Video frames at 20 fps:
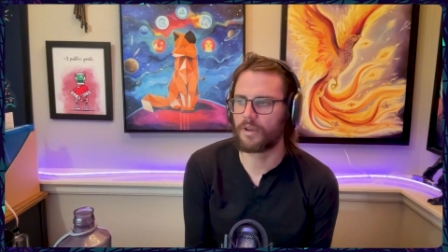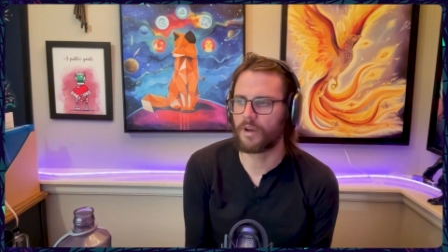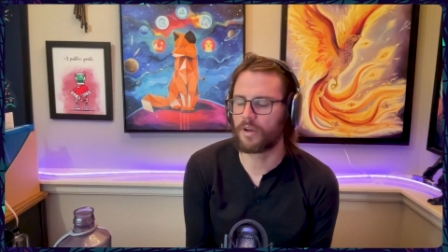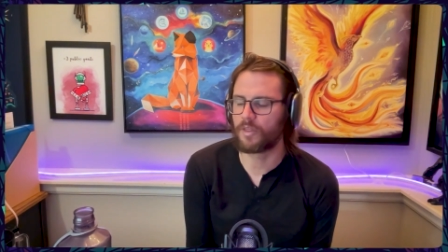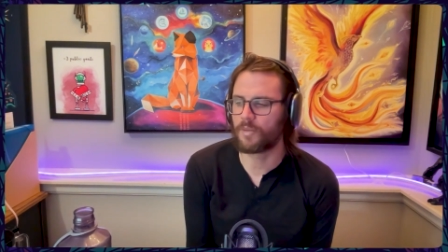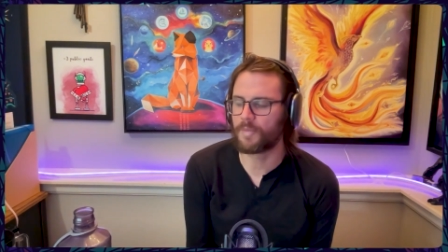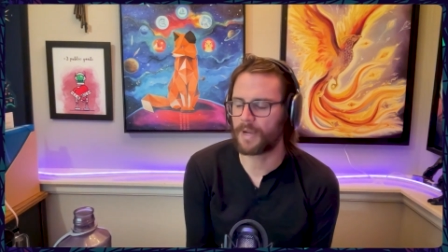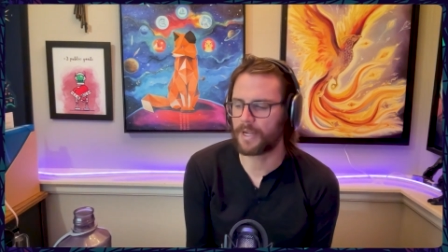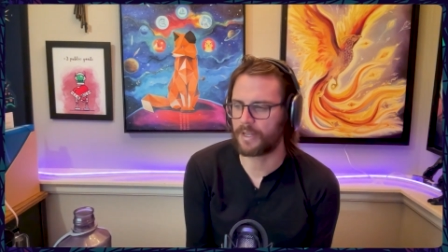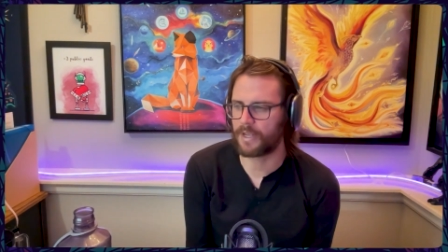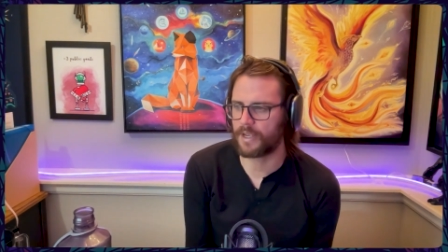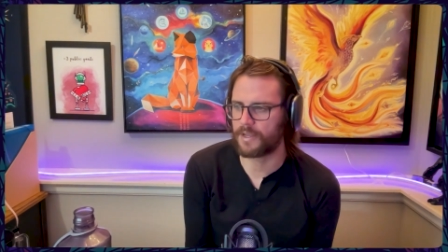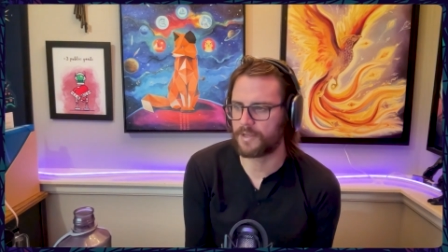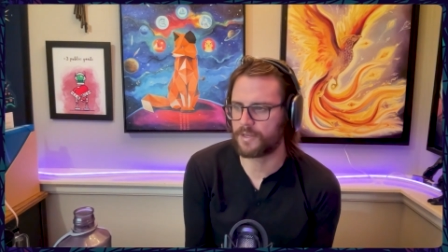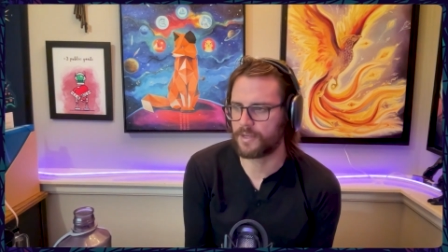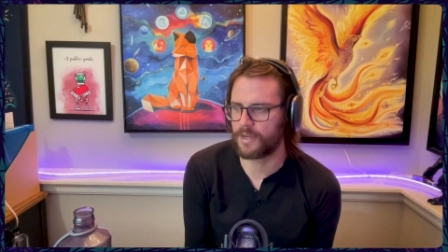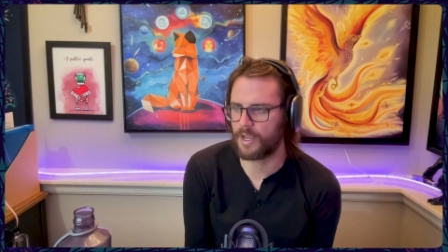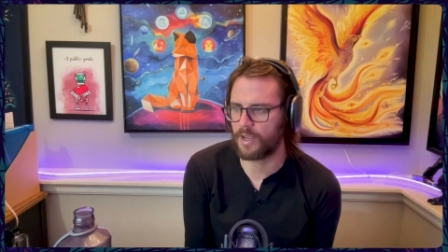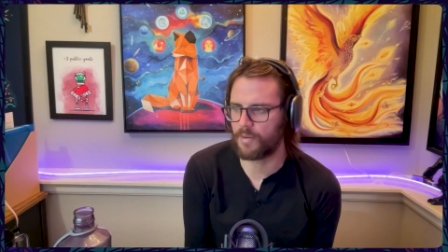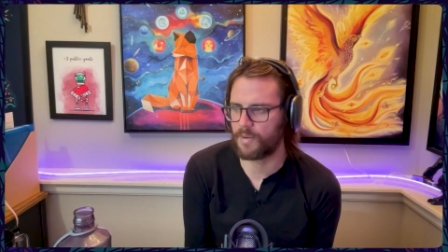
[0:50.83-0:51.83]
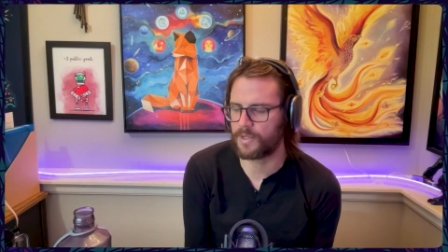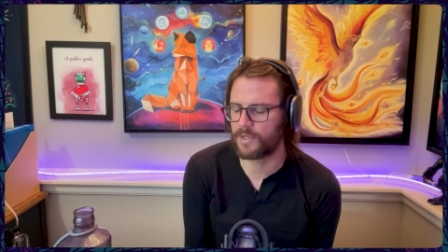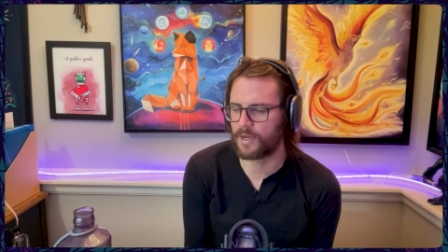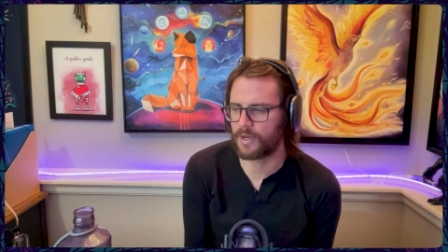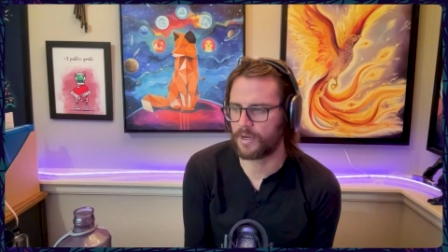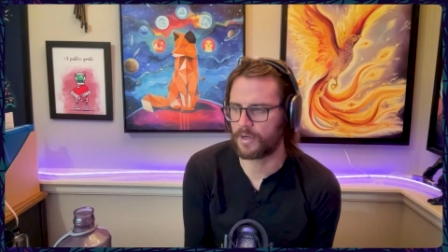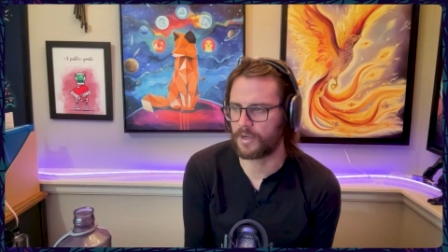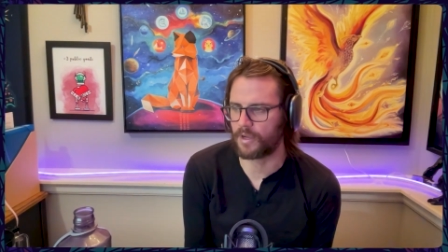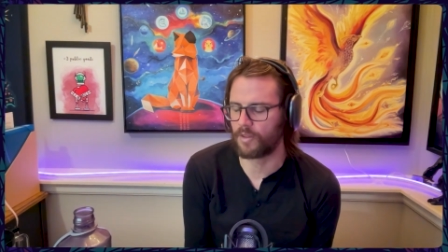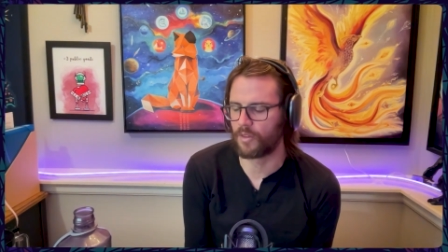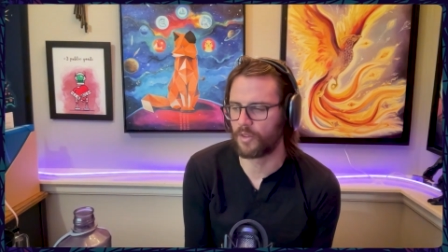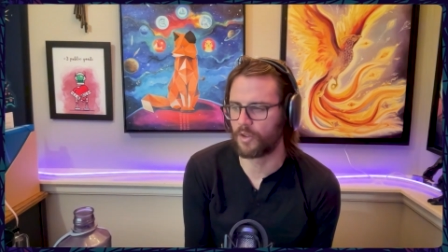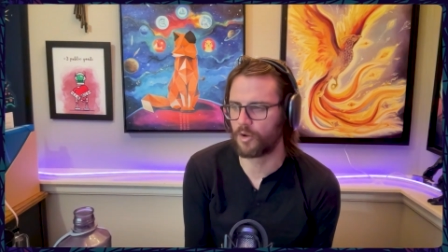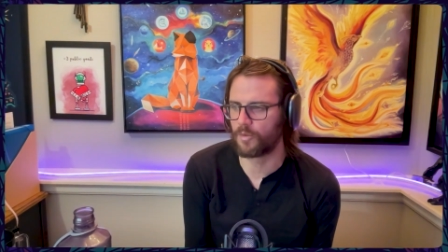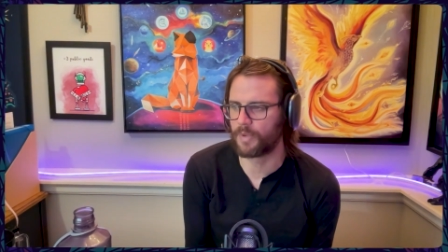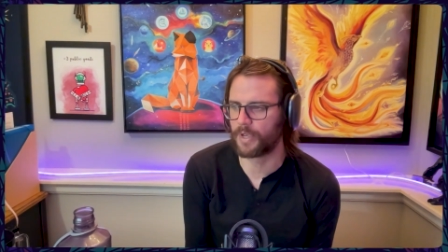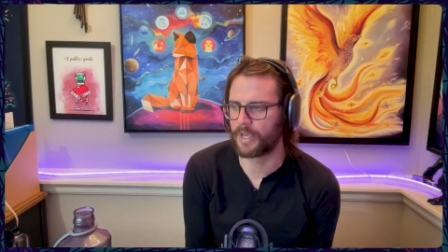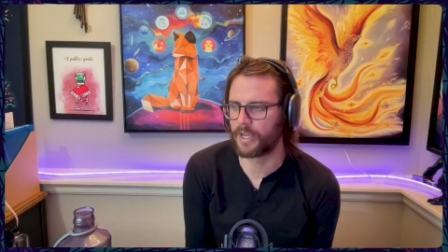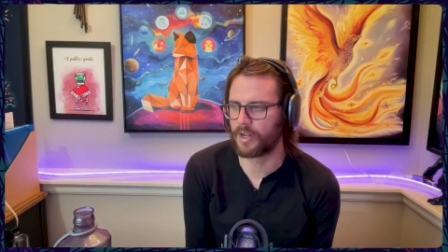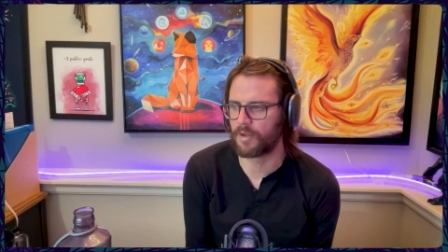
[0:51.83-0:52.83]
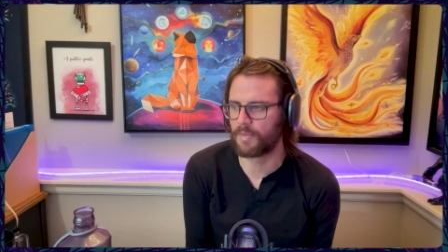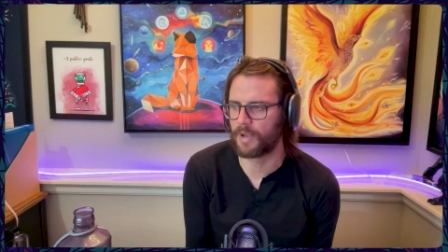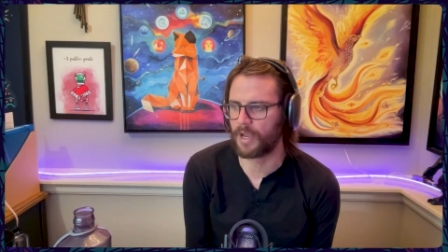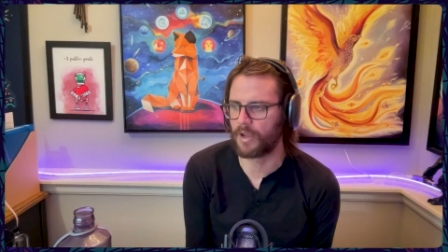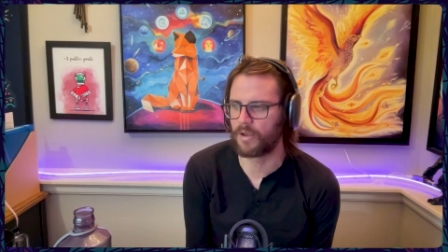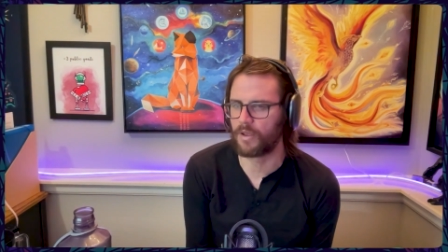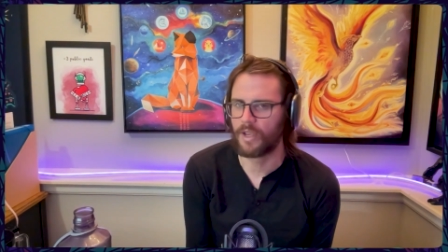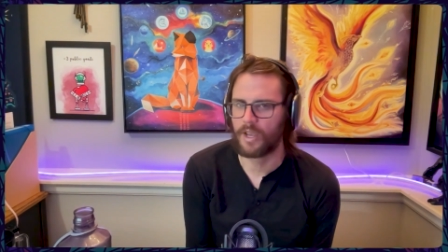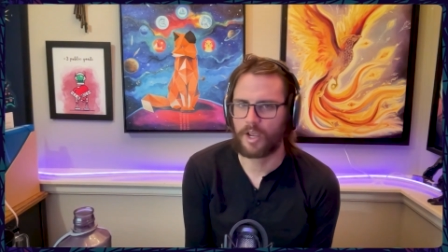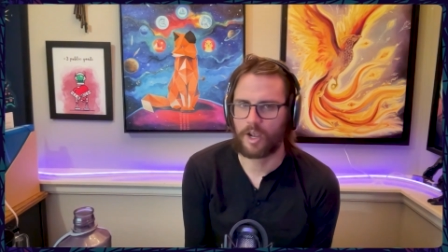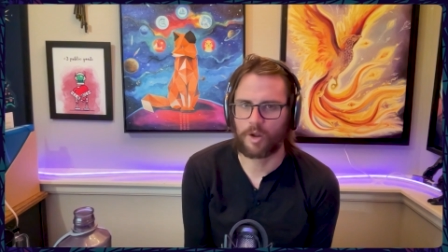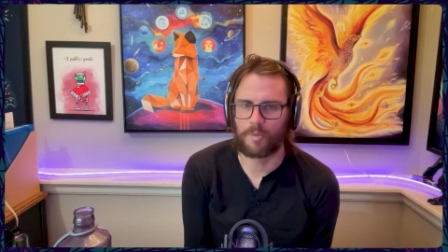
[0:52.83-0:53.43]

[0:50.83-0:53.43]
On the podcast today, we talk a little bit about